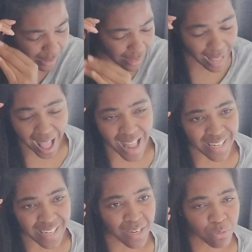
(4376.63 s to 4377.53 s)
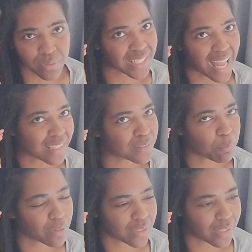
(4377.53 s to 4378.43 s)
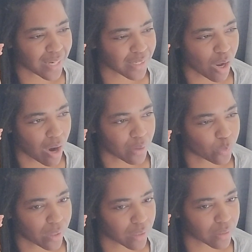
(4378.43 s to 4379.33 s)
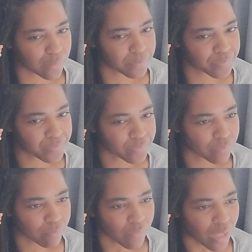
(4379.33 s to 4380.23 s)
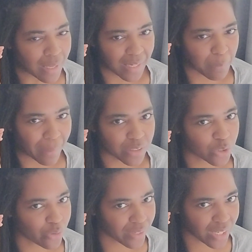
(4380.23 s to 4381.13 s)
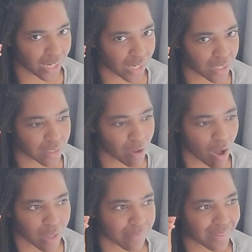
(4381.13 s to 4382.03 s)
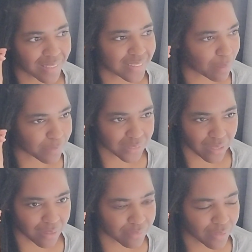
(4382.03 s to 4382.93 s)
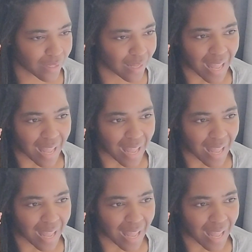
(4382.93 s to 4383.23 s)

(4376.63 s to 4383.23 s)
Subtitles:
I never really had to put in any hard work. Getting my degree, all of that type of stuff, I